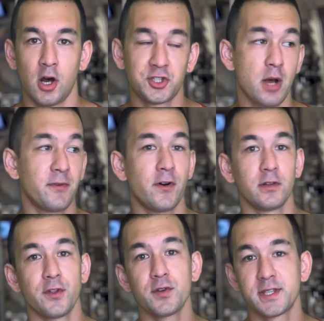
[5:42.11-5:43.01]
On top of all
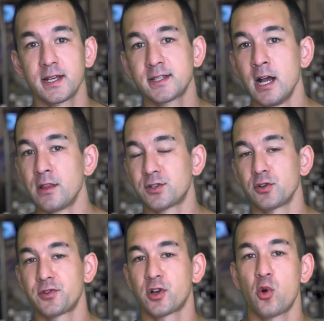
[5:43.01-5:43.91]
of those things, there's
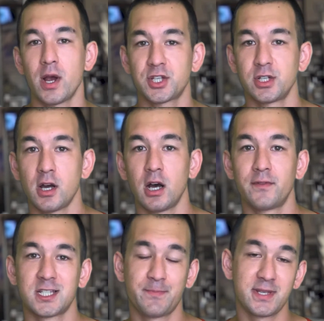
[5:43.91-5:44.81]
also the question
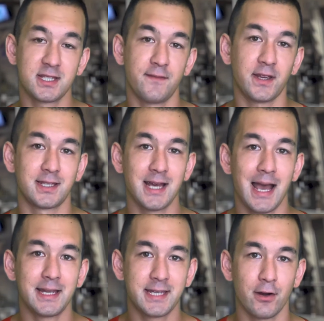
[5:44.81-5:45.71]
of specific
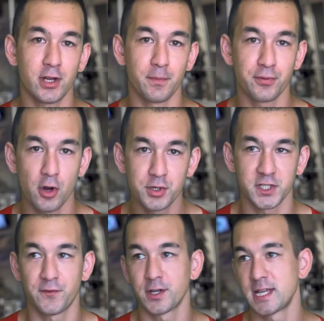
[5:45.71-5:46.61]
dietary
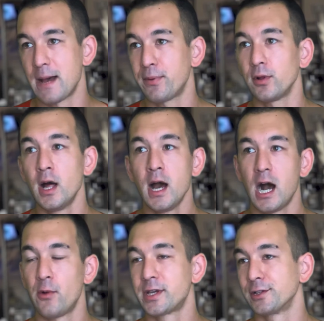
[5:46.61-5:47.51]
approaches. For example,
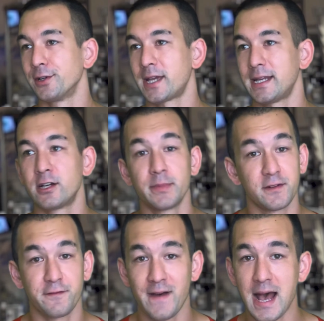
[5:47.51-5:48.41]
we could look at
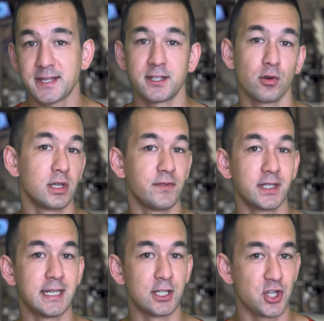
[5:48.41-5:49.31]
intermittent fasting or even
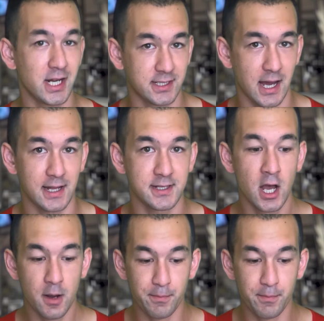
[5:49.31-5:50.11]
ketogenic diets.